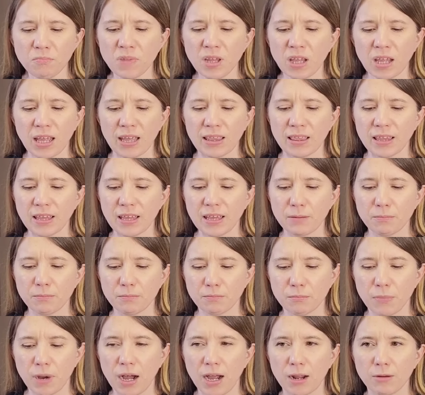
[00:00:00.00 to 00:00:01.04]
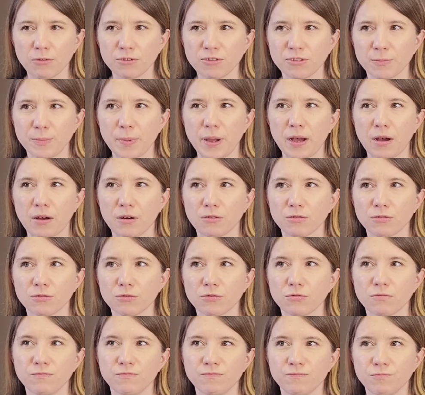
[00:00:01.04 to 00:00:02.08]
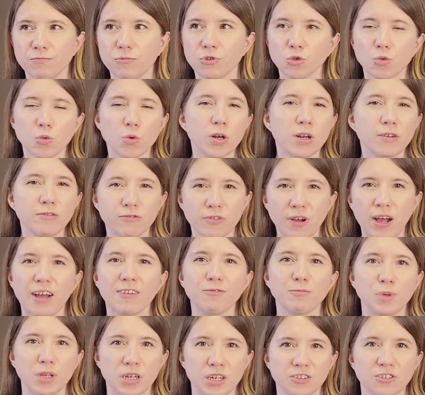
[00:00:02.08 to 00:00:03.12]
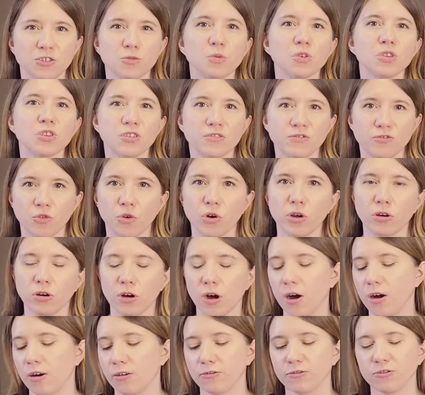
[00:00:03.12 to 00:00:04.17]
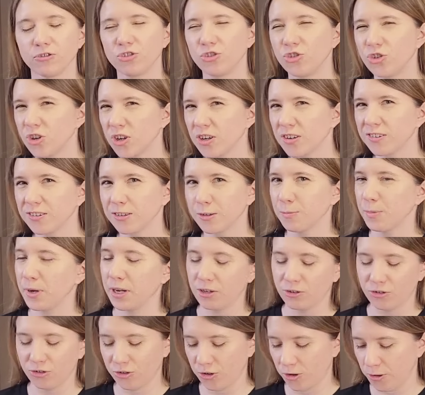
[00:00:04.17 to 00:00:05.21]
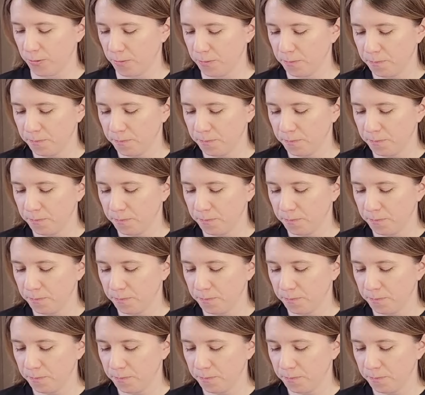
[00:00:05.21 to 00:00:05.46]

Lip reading: and then mine was about 25 minutes with the foil off, just to make sure.